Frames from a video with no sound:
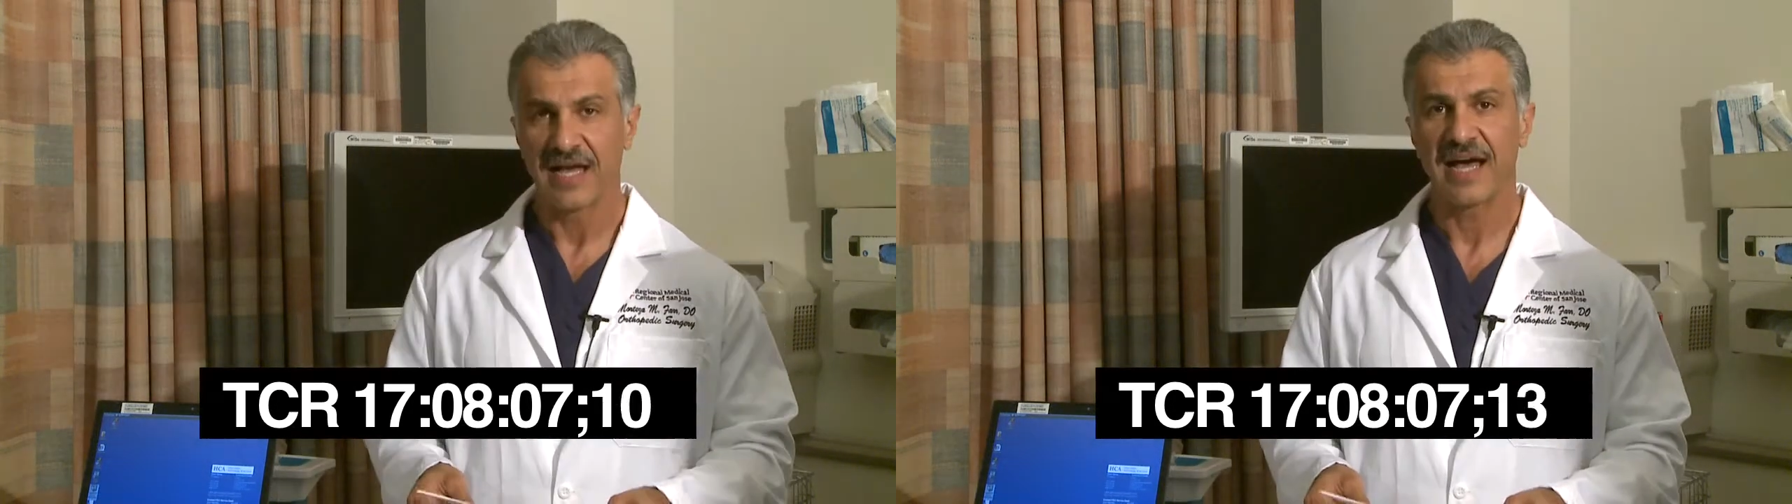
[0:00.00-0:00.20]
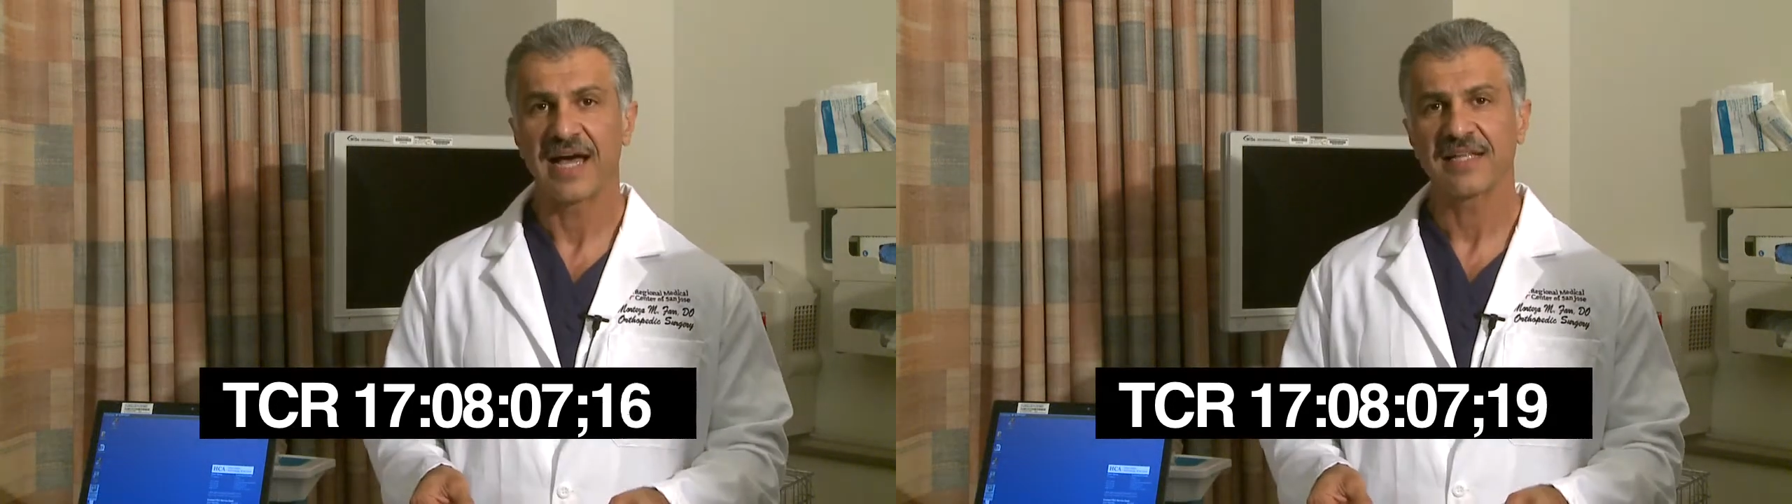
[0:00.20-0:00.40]

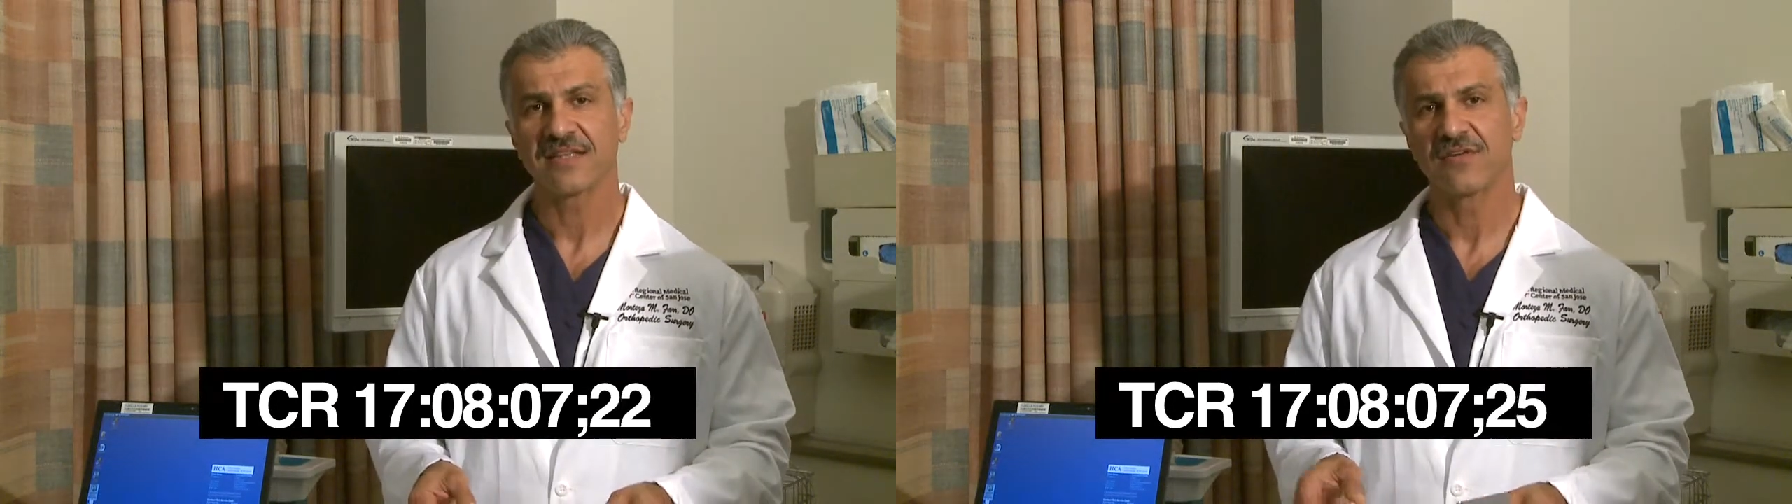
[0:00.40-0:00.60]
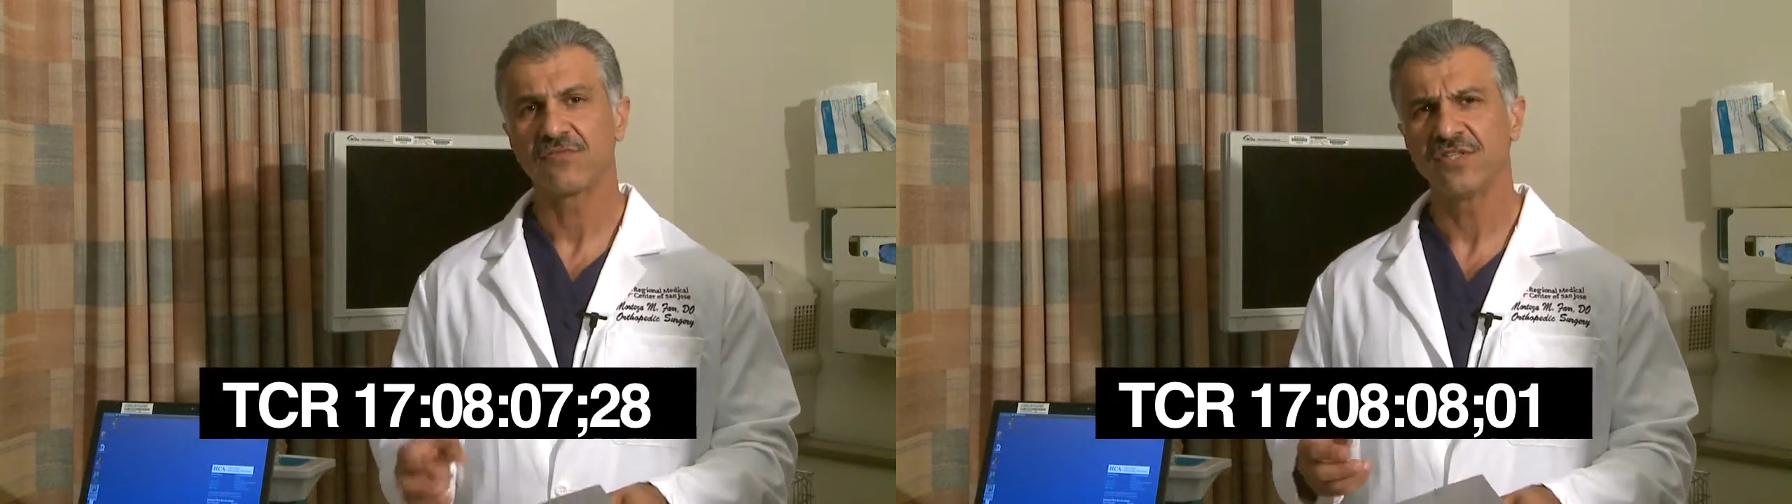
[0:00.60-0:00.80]

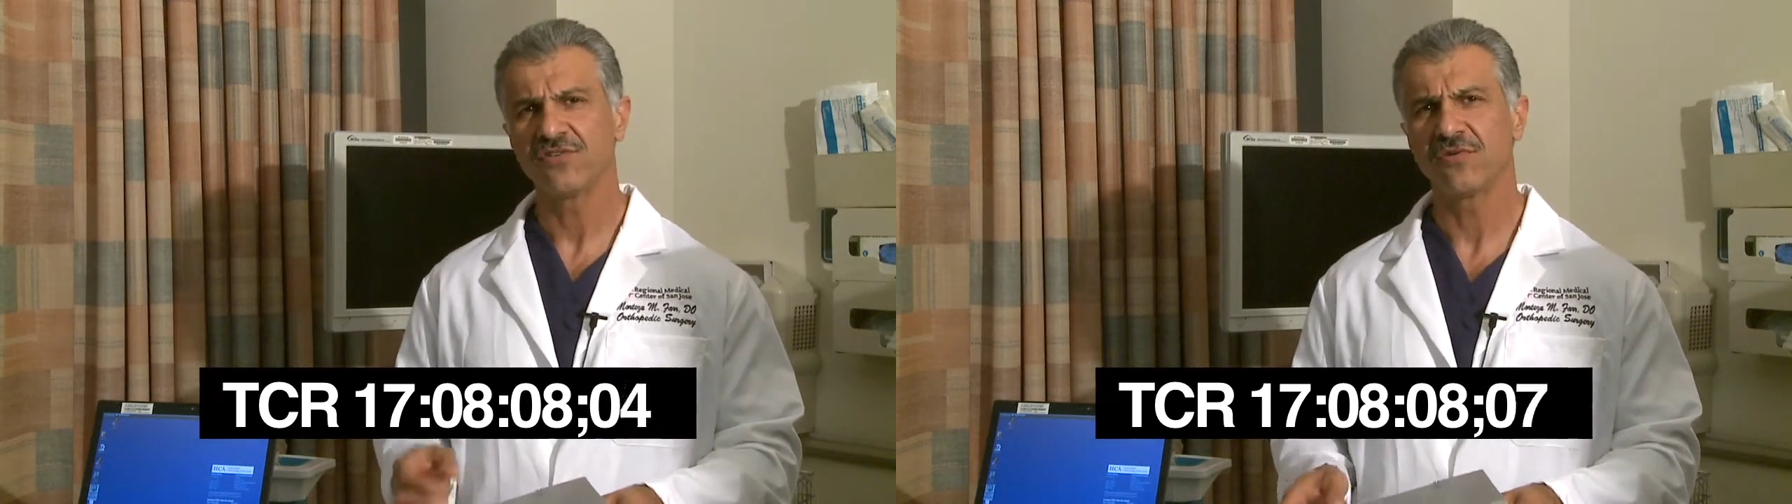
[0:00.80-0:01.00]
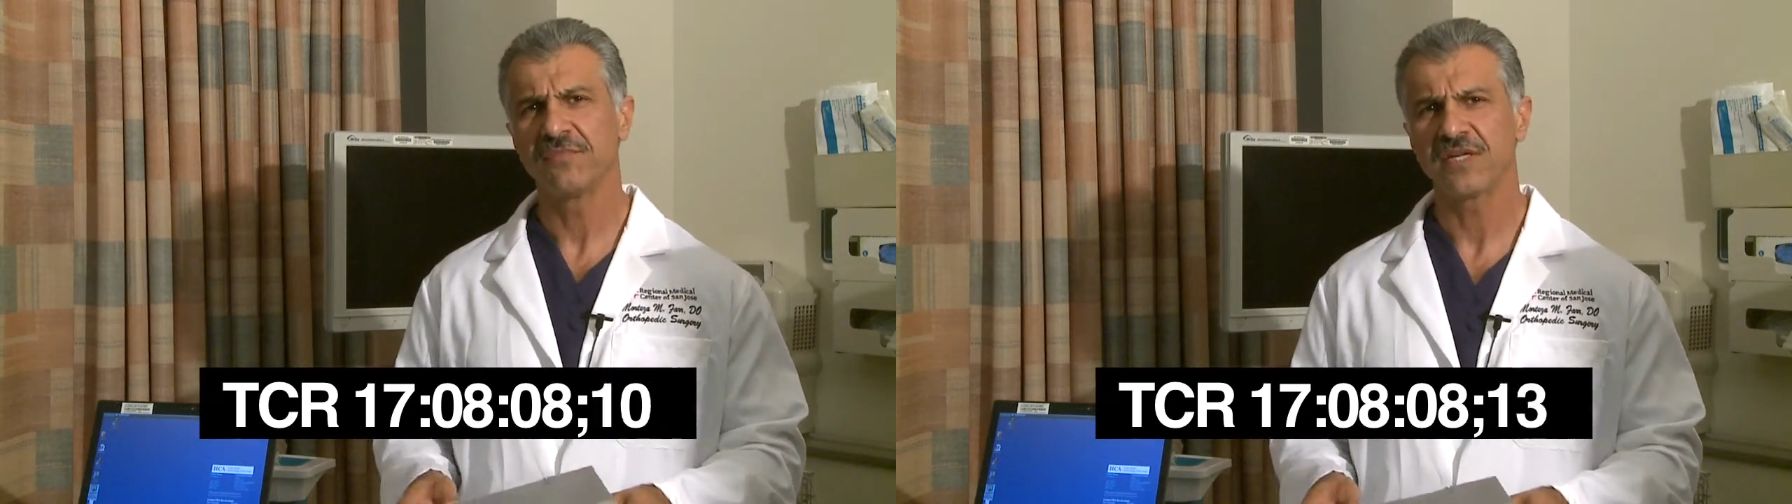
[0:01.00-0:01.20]
At the
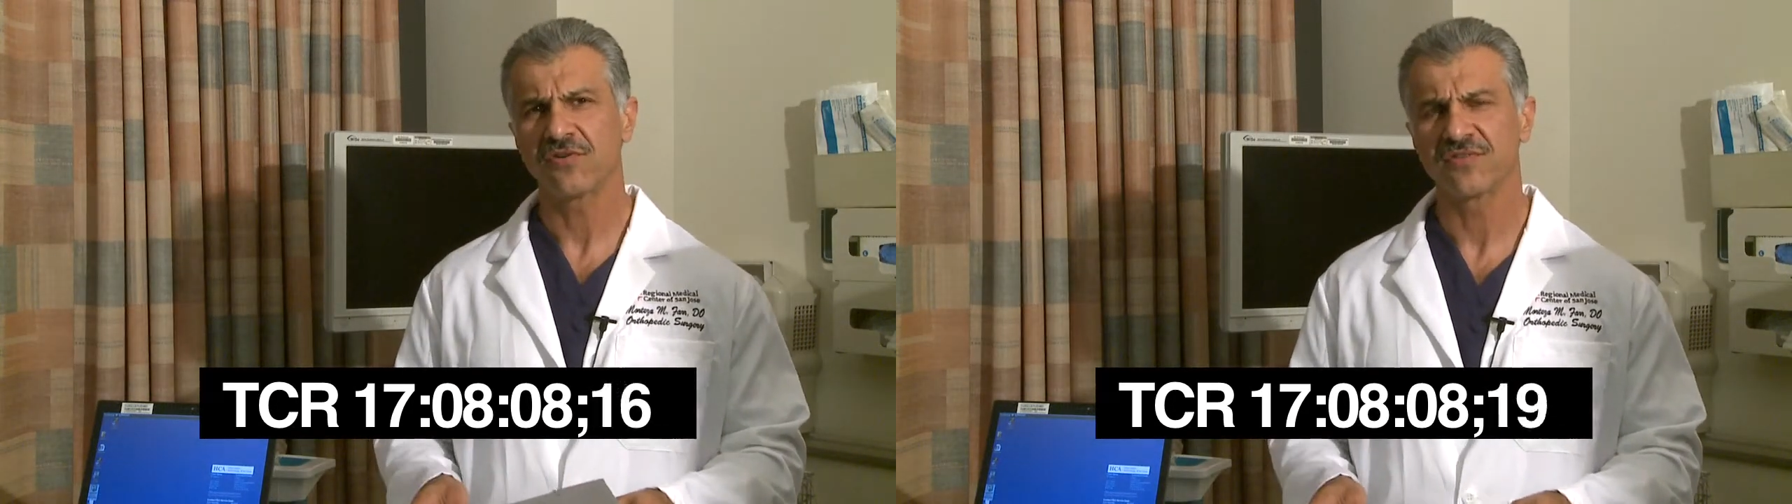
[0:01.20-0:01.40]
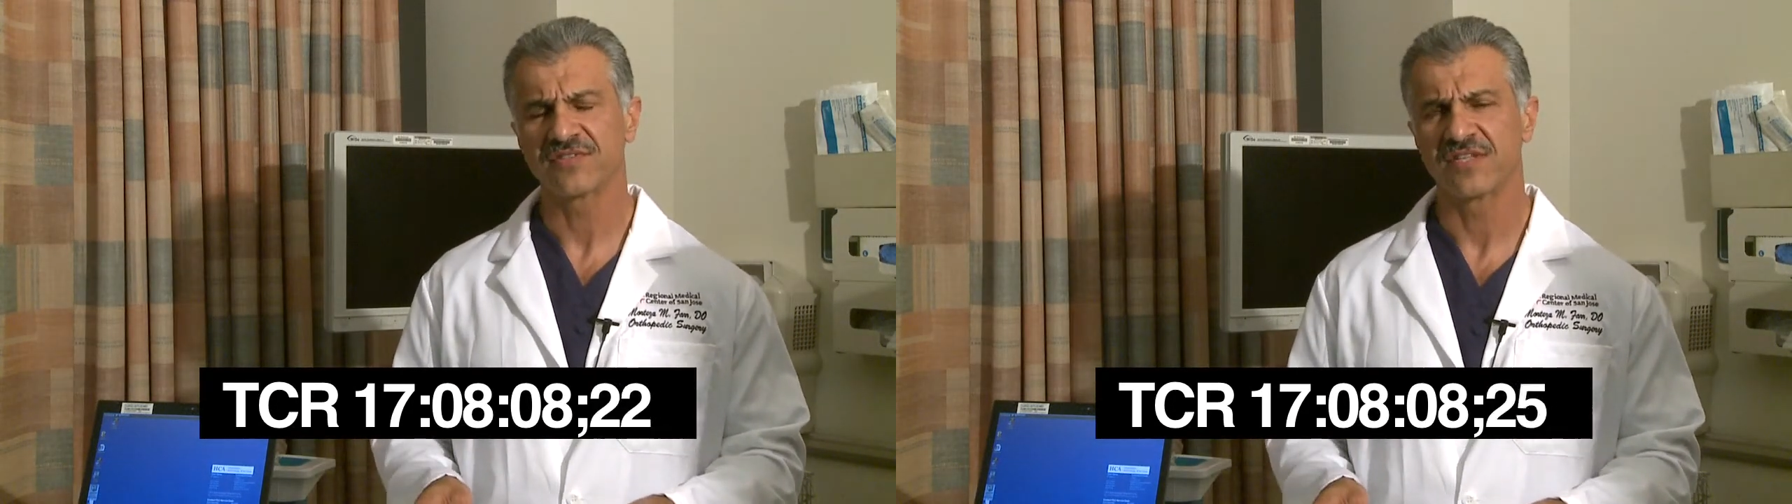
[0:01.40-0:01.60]
Regional
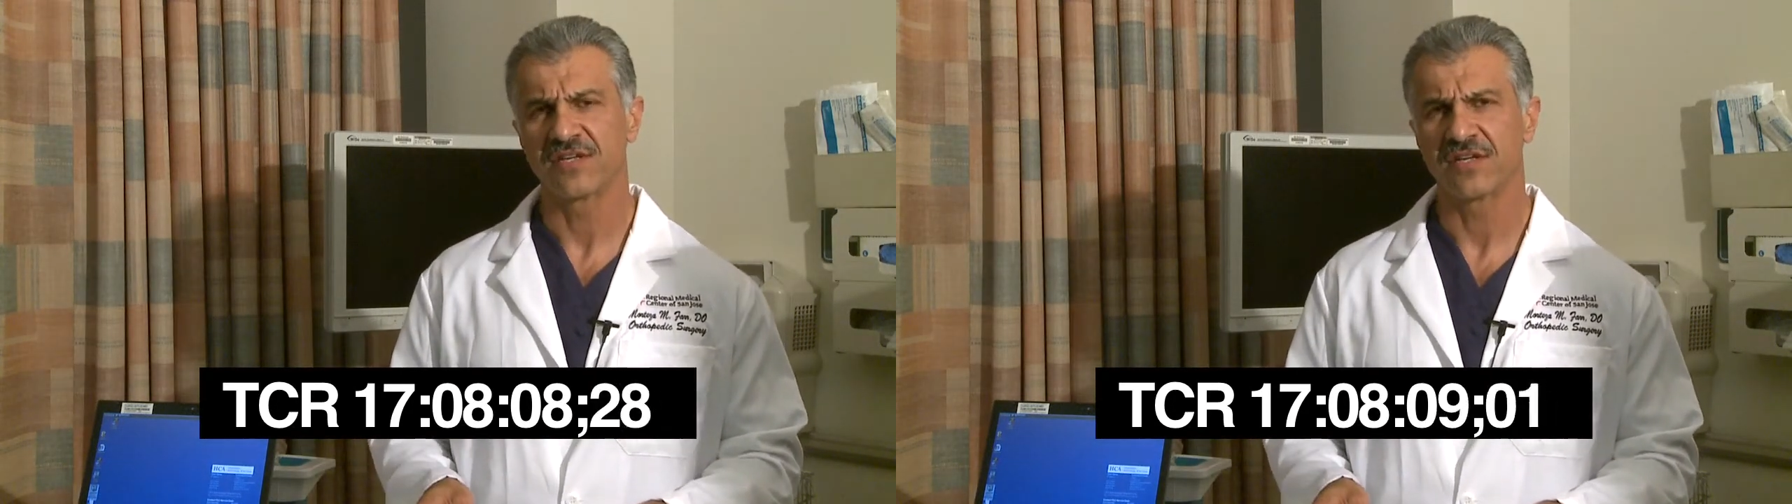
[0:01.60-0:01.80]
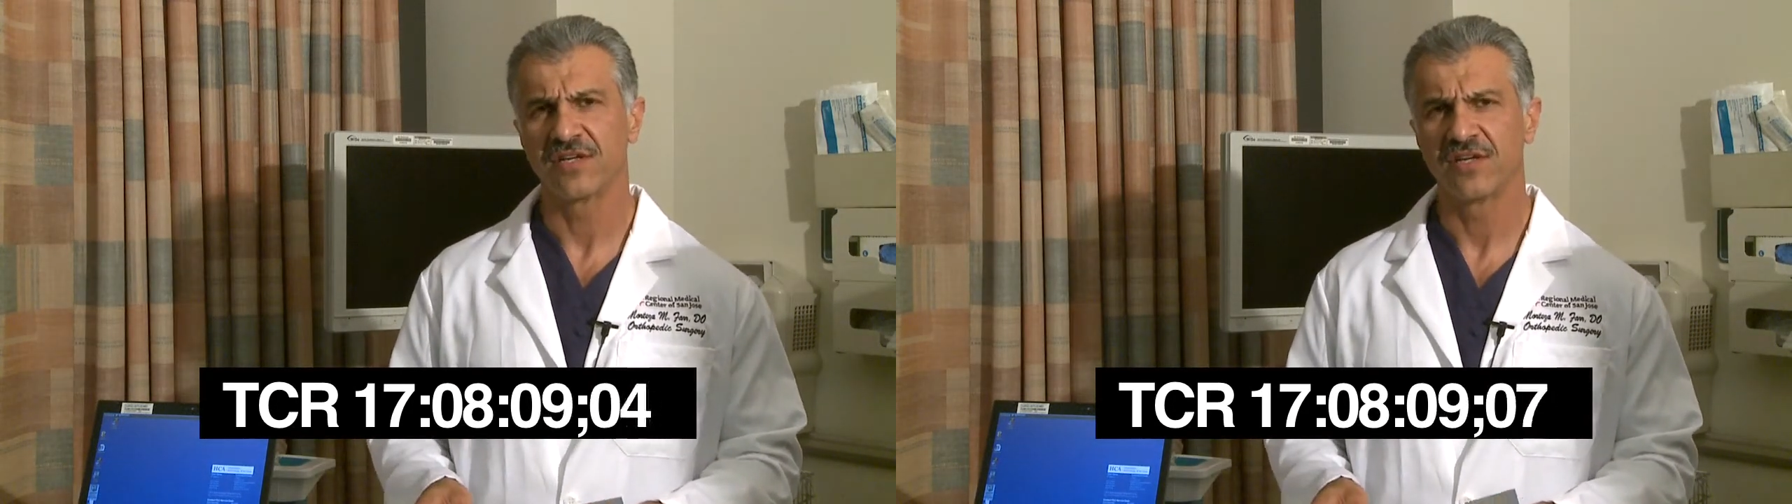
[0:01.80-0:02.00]
Medical
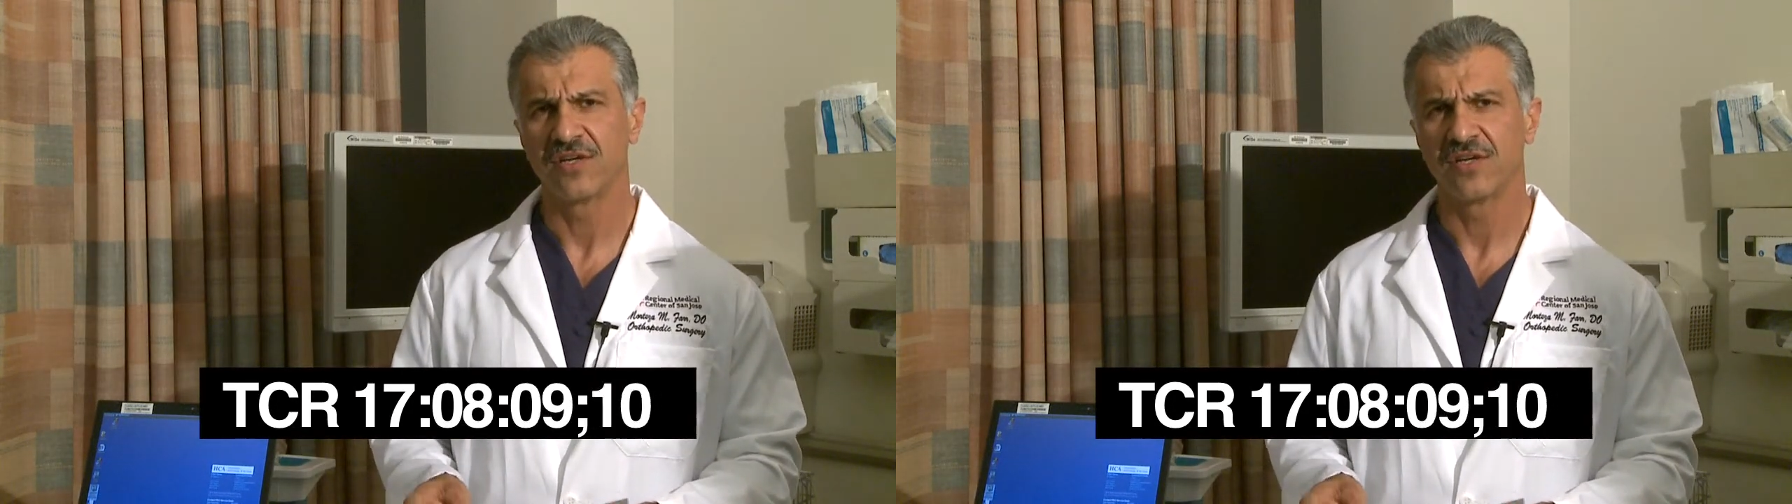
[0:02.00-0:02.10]
Center,